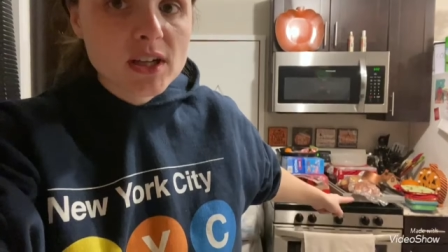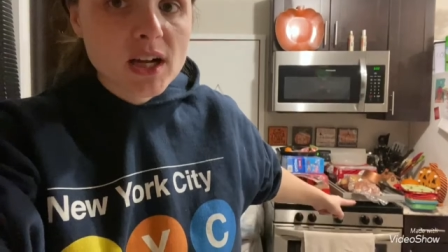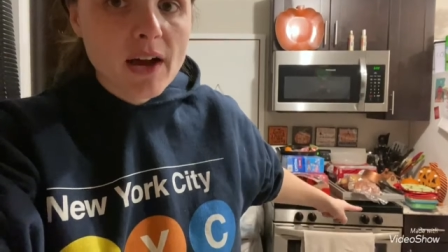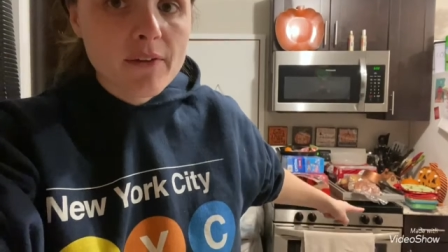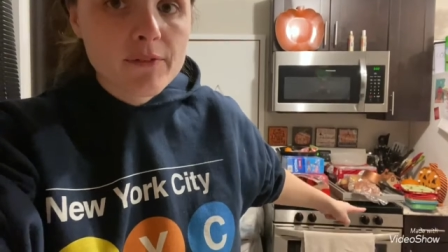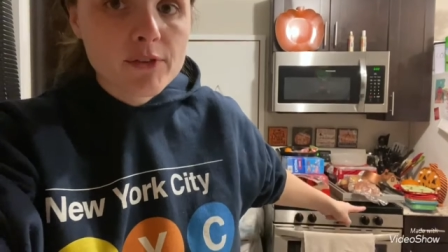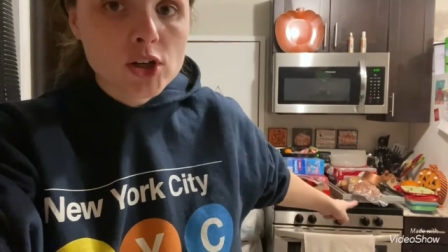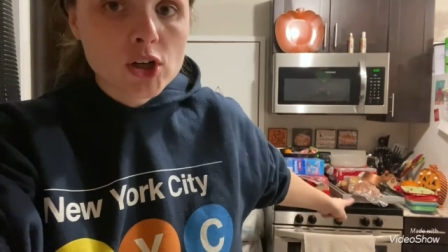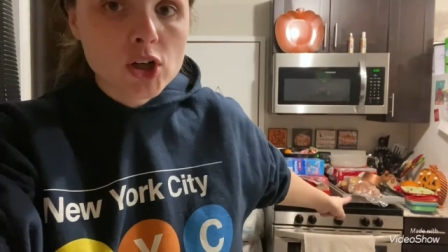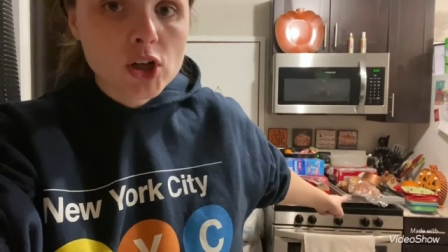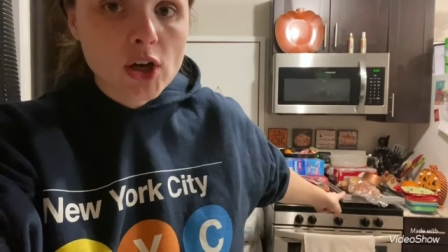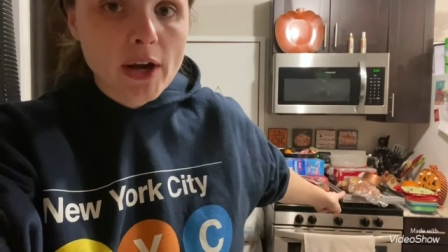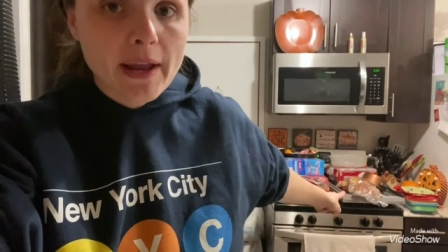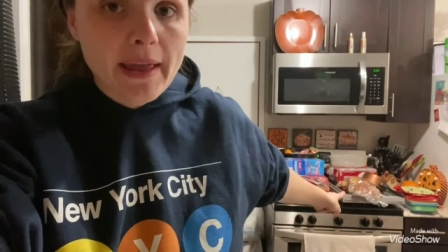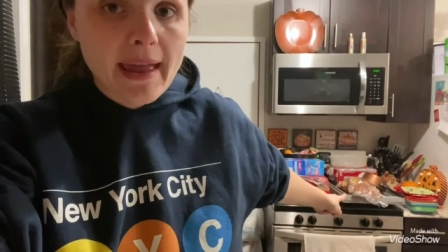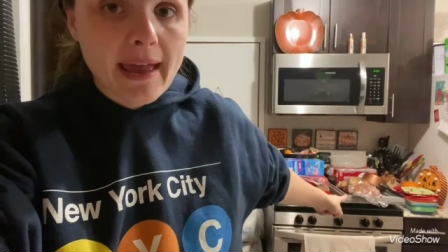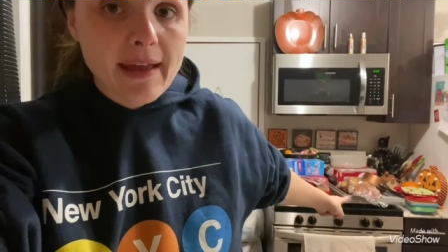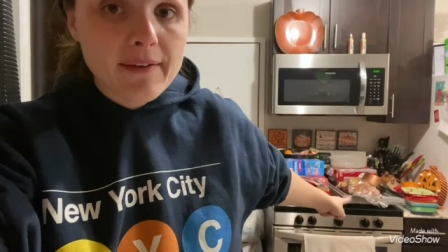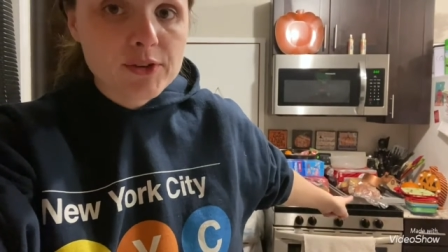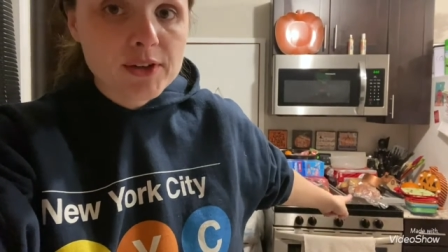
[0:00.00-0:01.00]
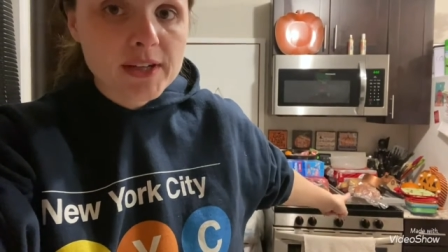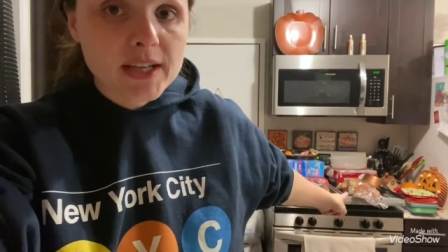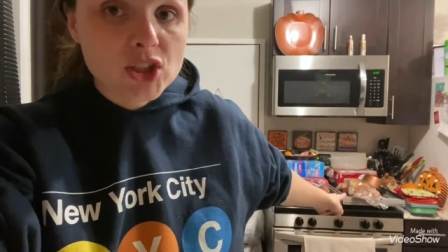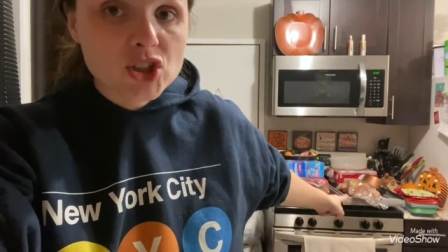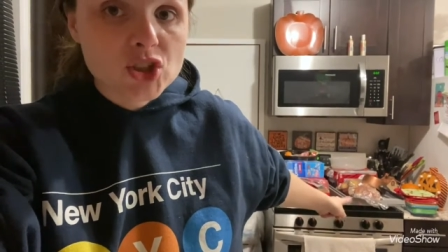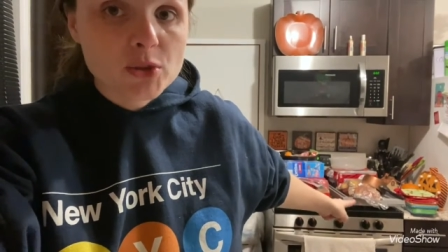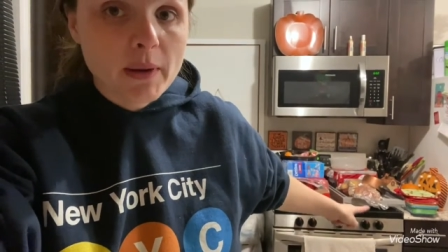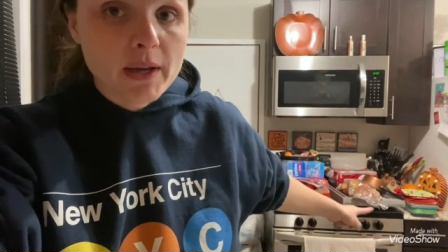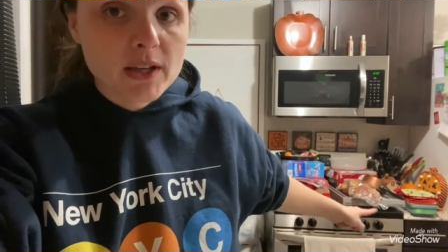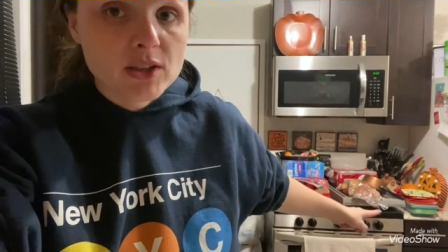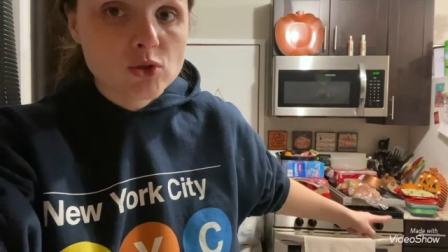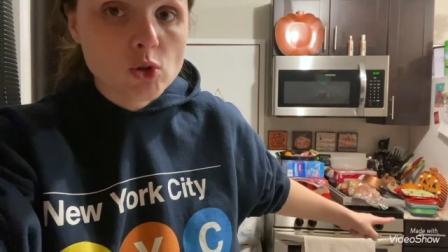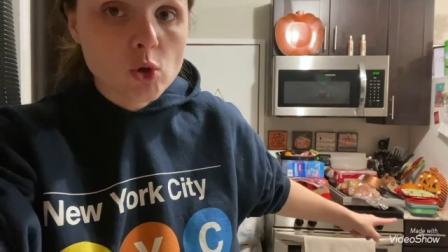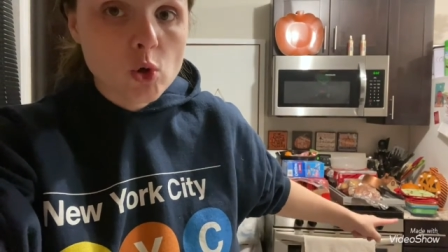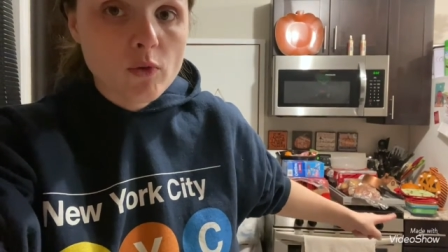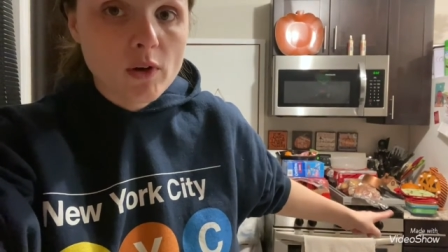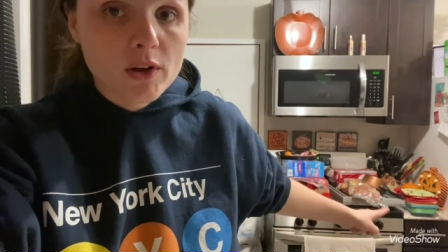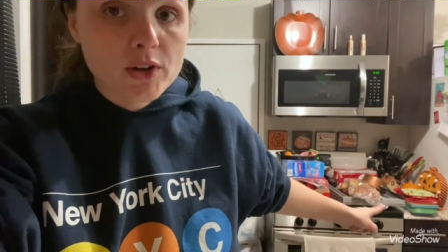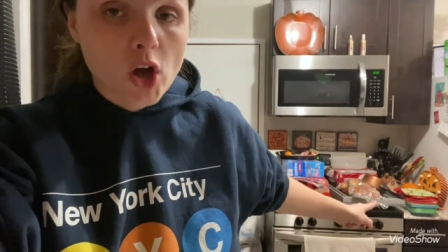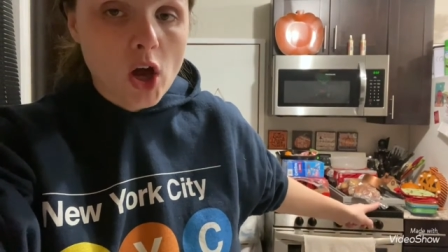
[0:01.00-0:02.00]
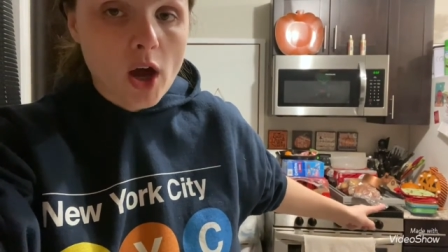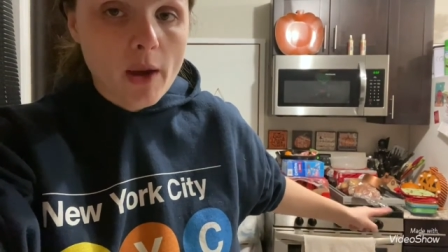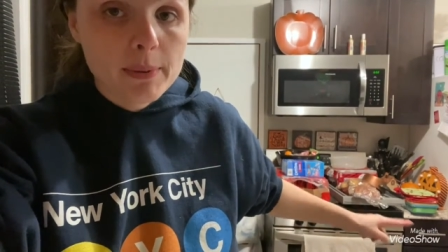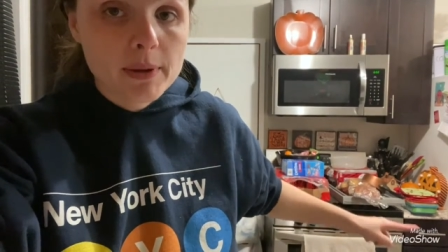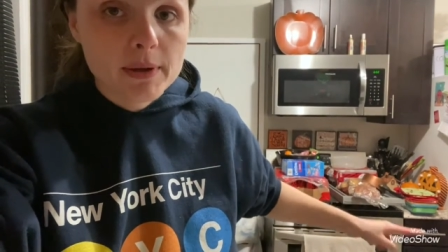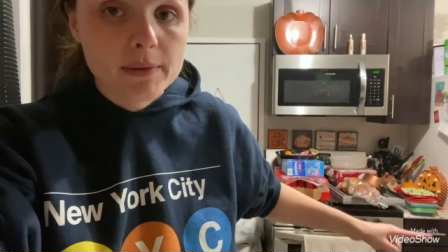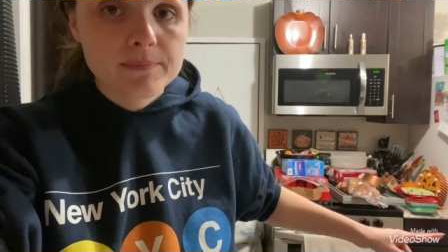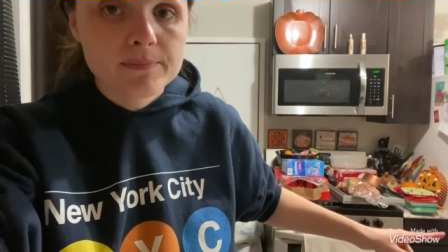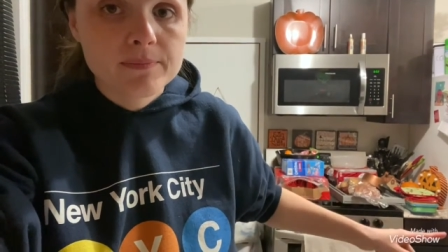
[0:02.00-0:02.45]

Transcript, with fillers: cover every inch of my stove on top